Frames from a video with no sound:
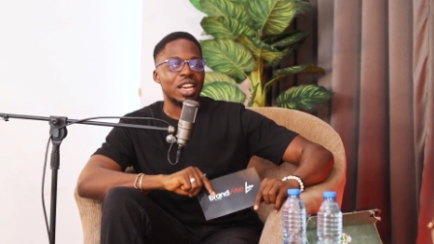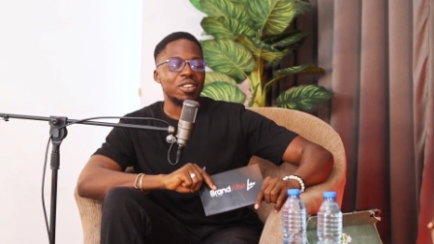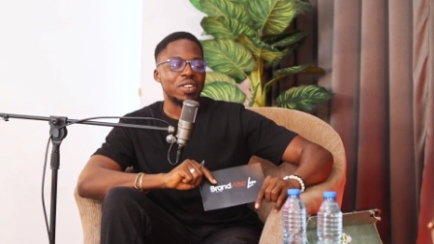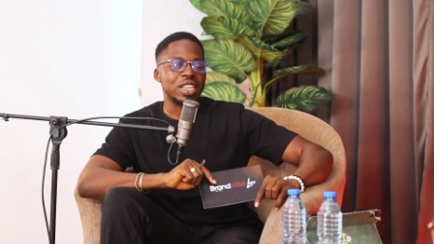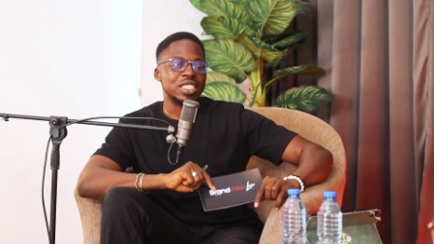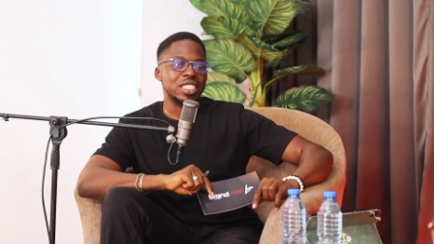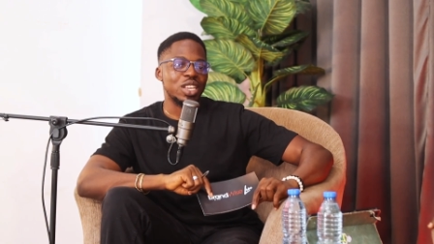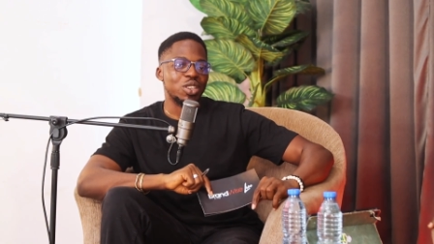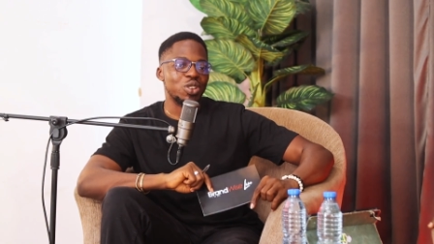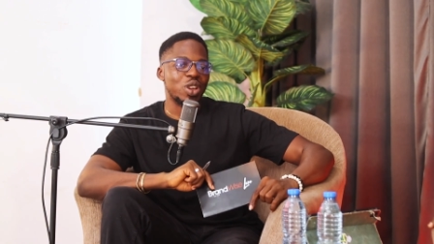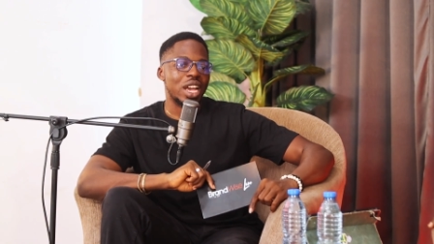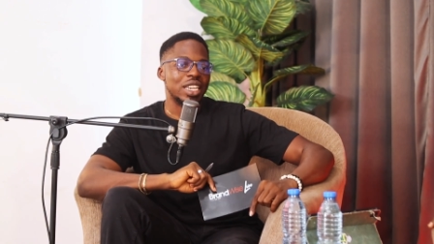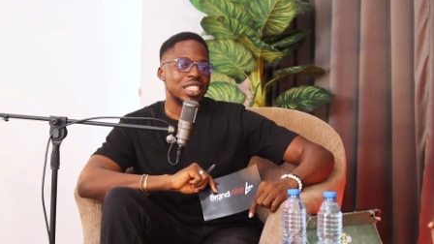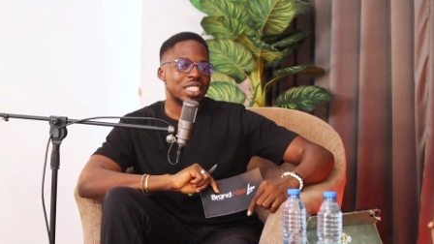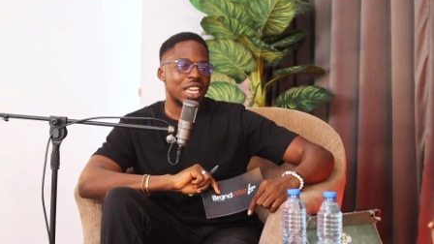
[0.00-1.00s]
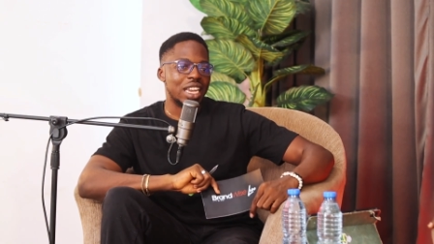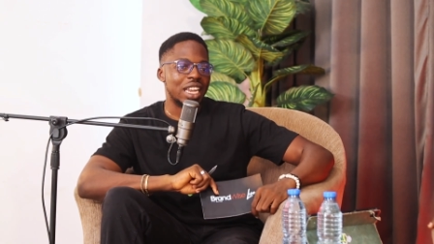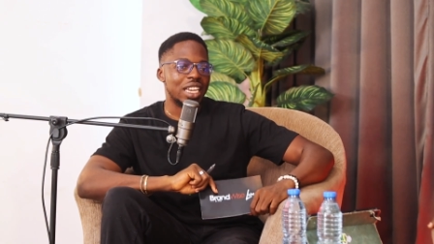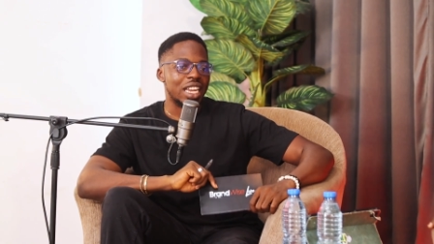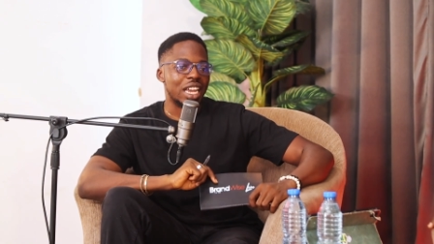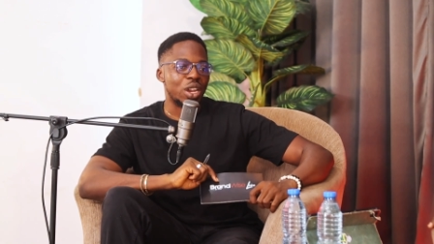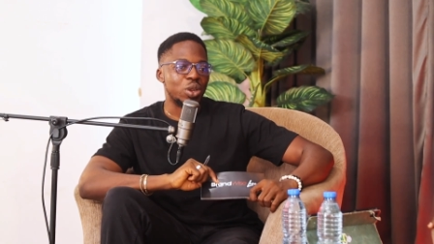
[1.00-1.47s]
And if I see a UI
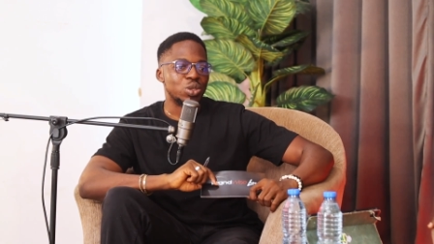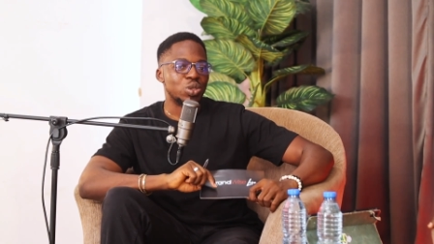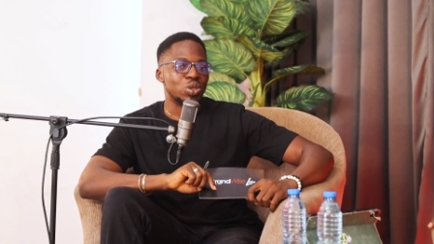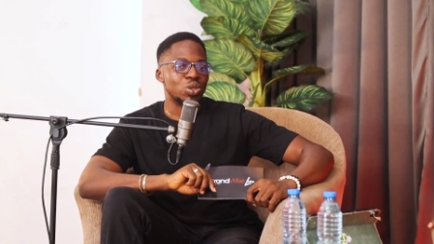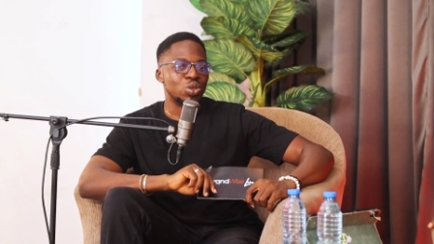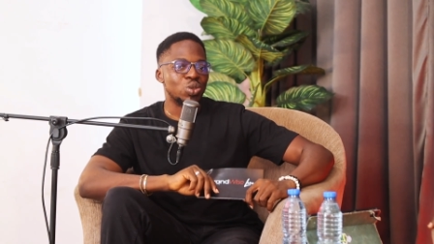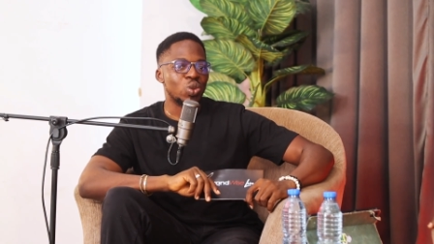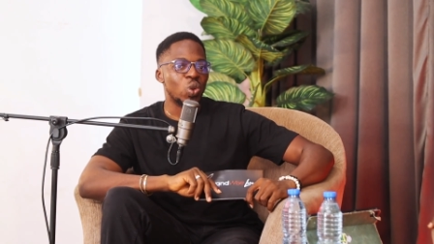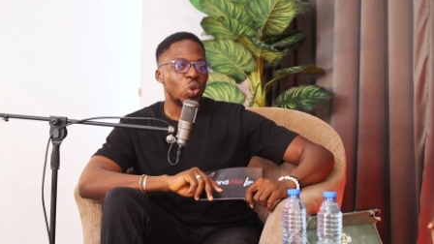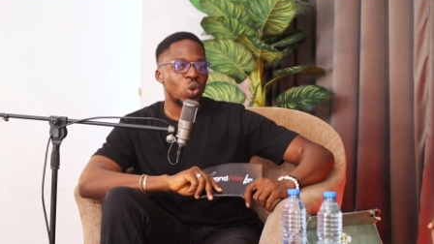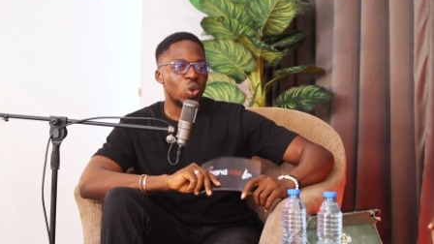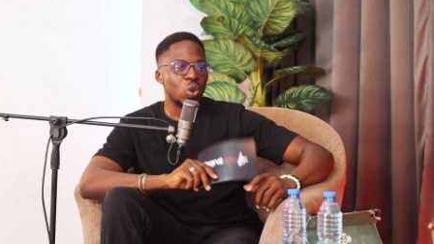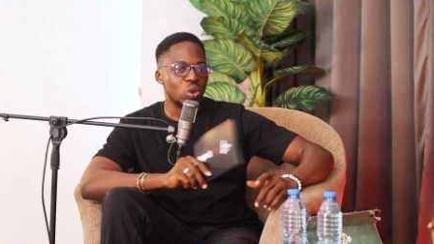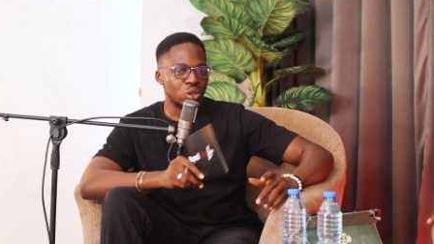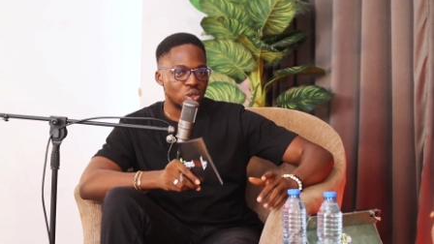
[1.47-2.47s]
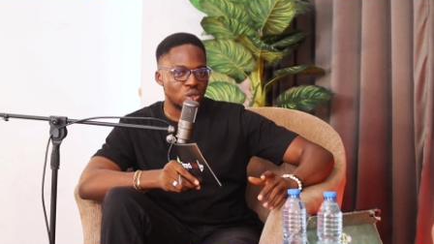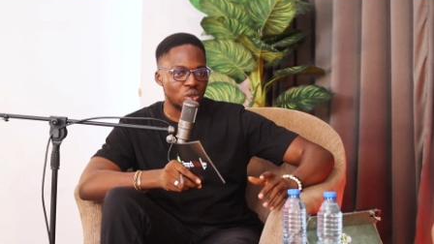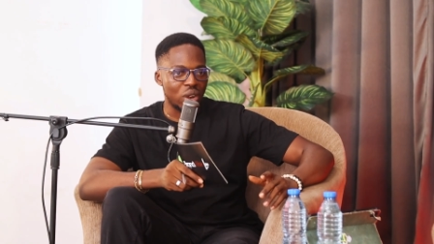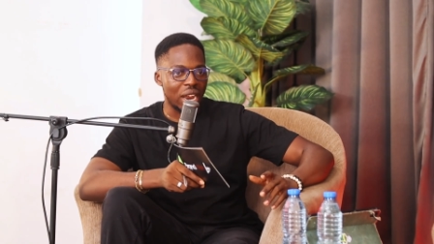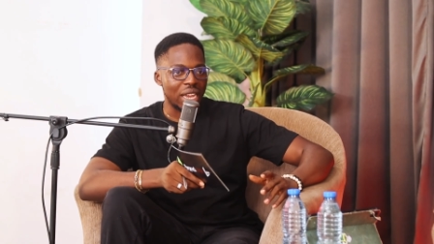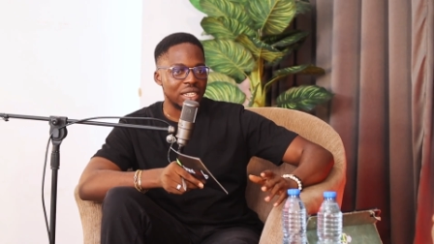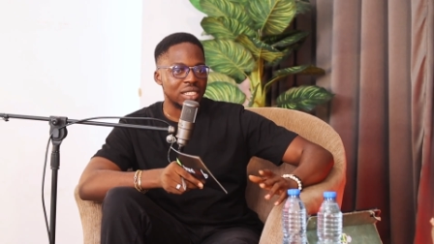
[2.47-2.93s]
designer that can also do logos,
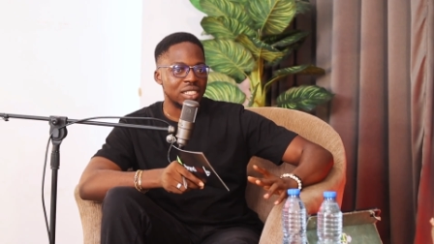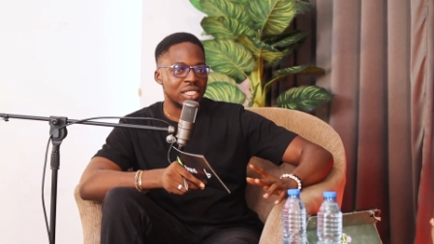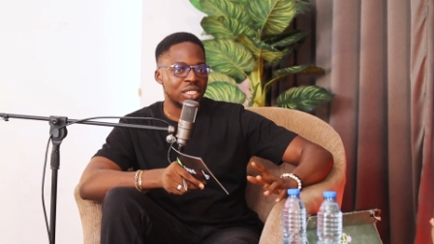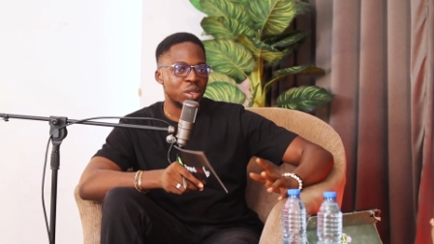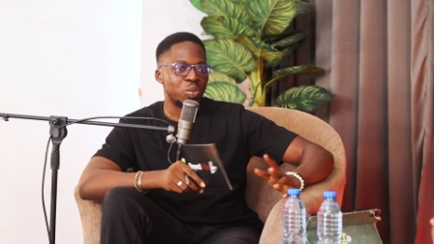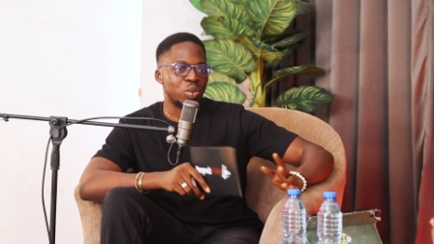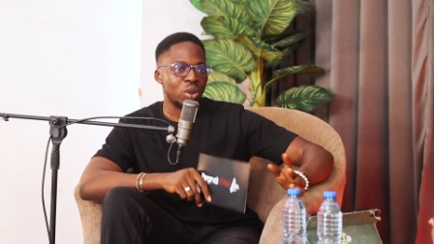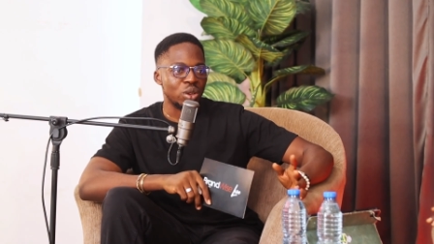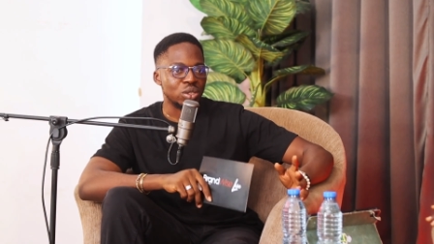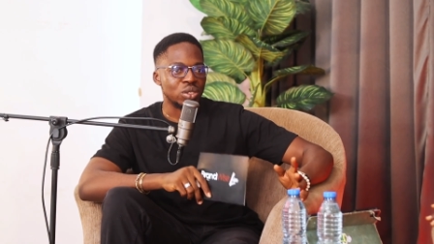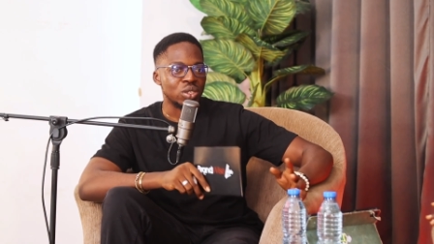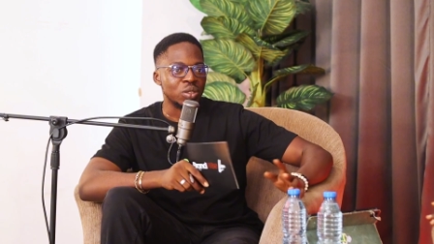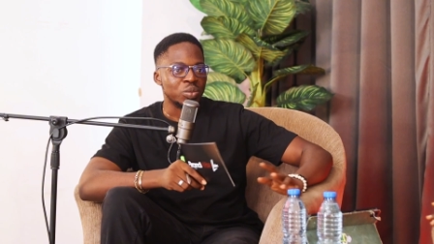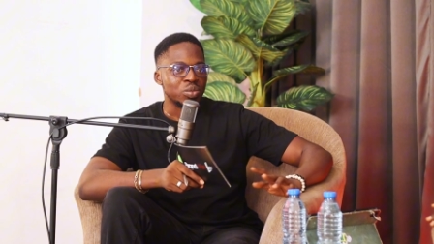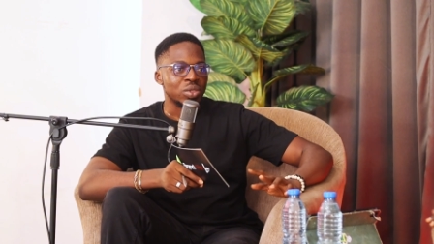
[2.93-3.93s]
right, is a plus.